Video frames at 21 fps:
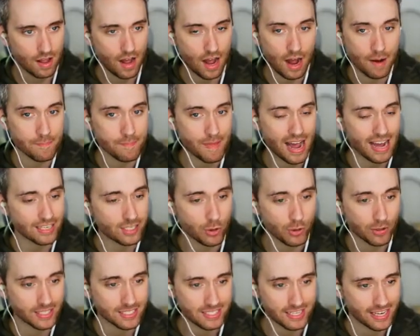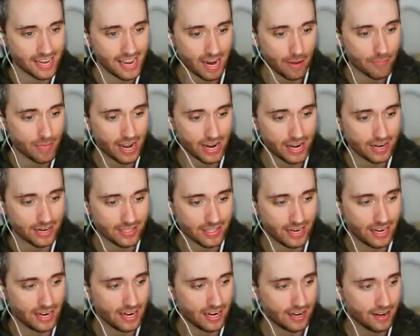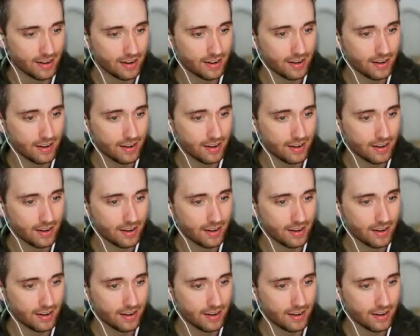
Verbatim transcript: I'm not doing this again. I'm not gonna die.